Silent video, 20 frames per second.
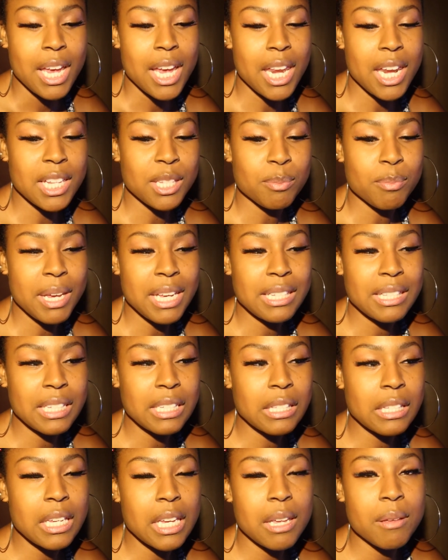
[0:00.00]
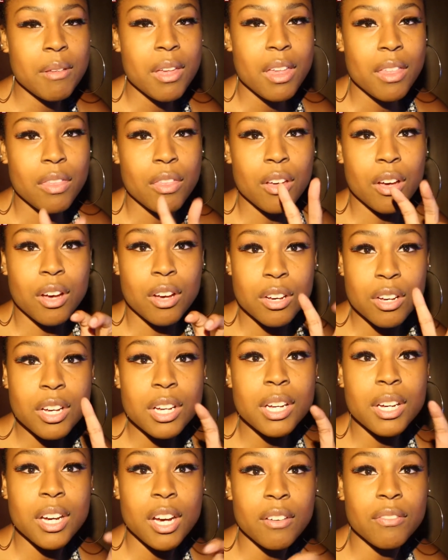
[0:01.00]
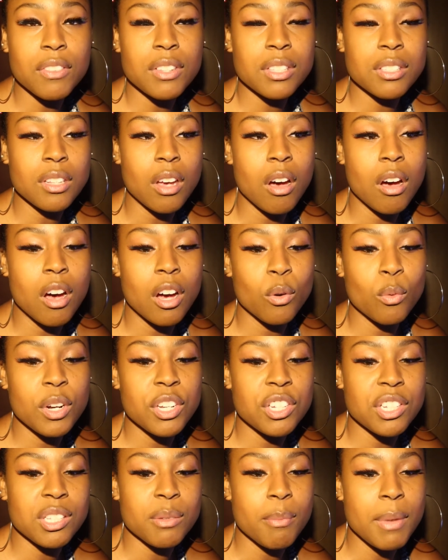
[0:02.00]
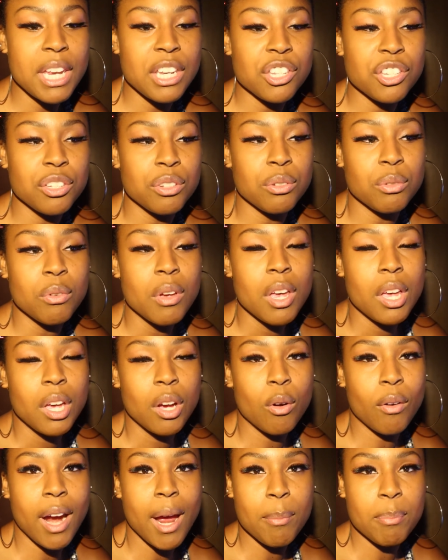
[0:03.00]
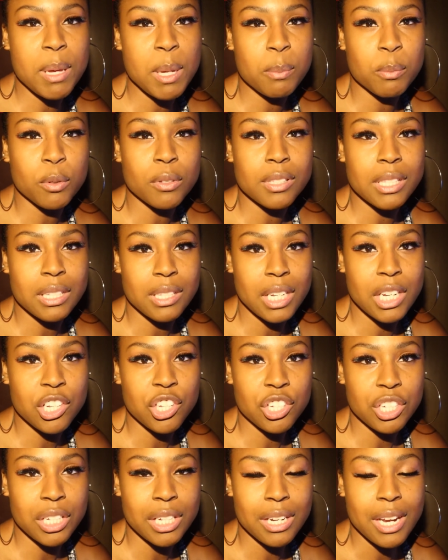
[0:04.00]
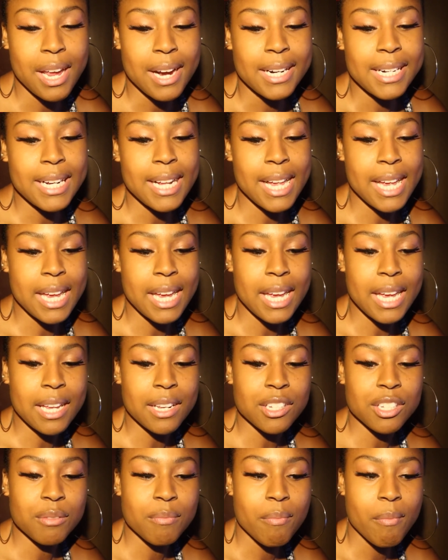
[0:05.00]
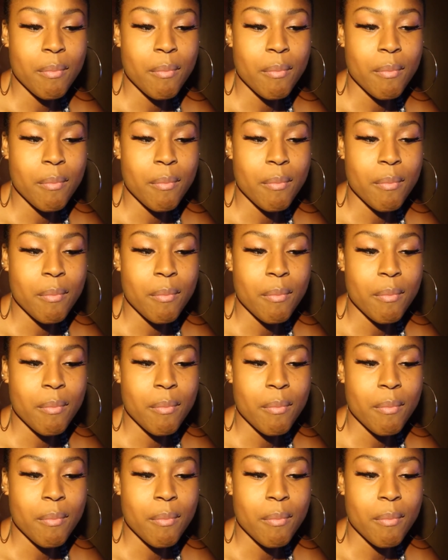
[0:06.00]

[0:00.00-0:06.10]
and it's basically the hook of the song, which is meant to grab people's attention, and